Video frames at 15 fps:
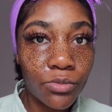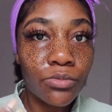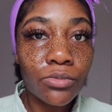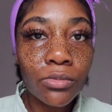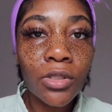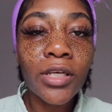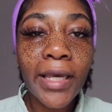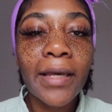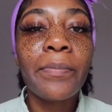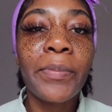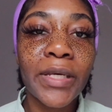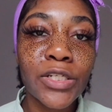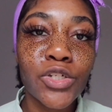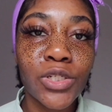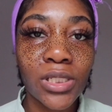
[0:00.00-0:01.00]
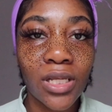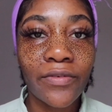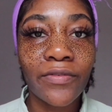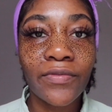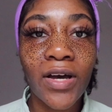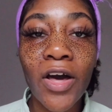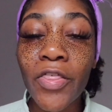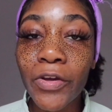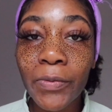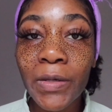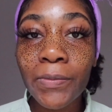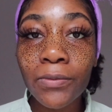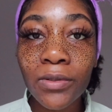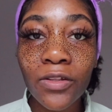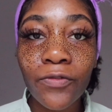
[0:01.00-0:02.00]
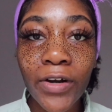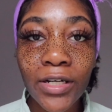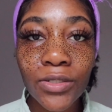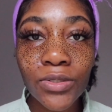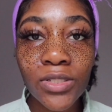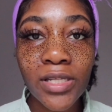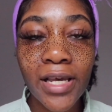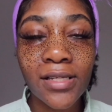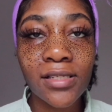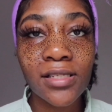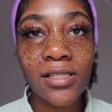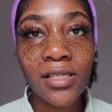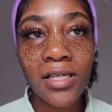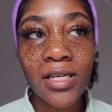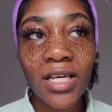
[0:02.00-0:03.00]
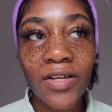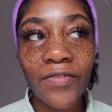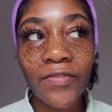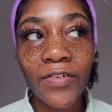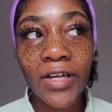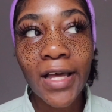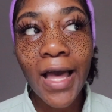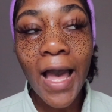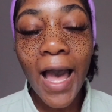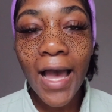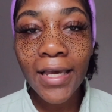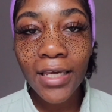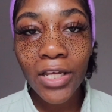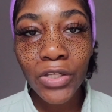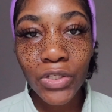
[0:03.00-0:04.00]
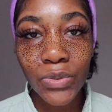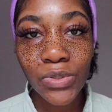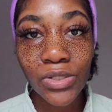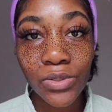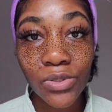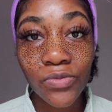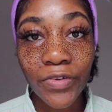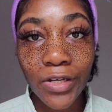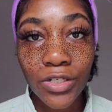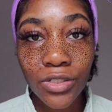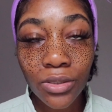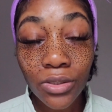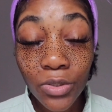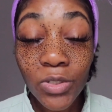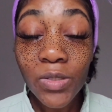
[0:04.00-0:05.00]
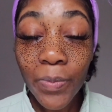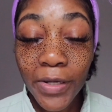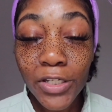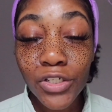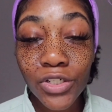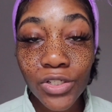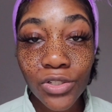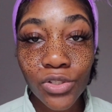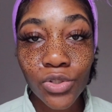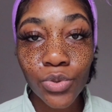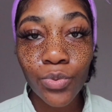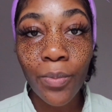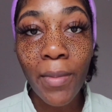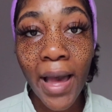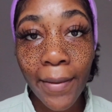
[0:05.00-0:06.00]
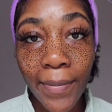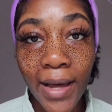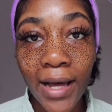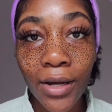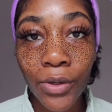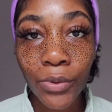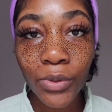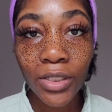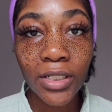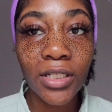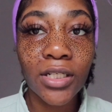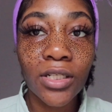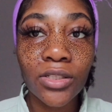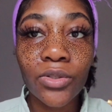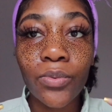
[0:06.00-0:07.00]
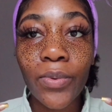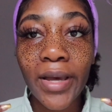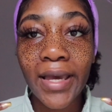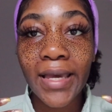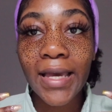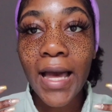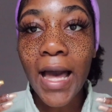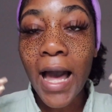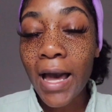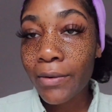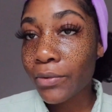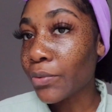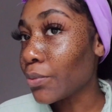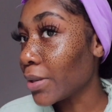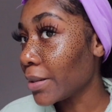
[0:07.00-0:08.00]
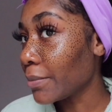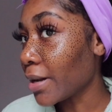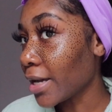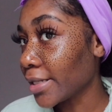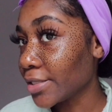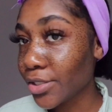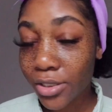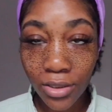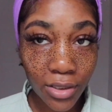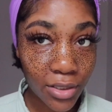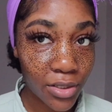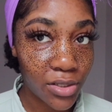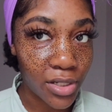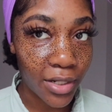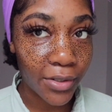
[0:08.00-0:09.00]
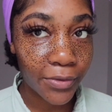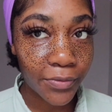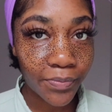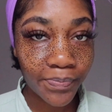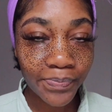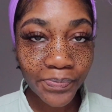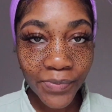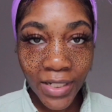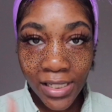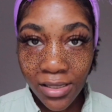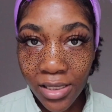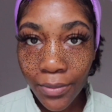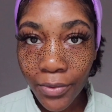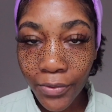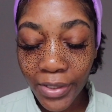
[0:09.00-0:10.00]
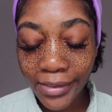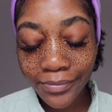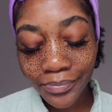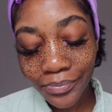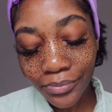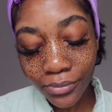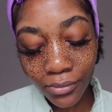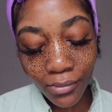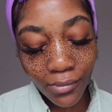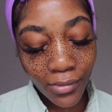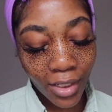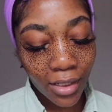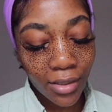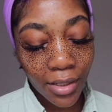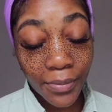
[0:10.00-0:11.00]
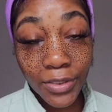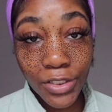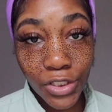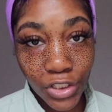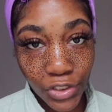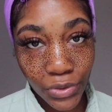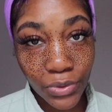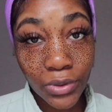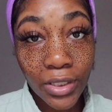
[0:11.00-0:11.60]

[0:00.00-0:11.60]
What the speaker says: look at pictures of other people with freckles and see if I can use those pictures to map out the way I would want mine to look. So that's number 1. Number 2,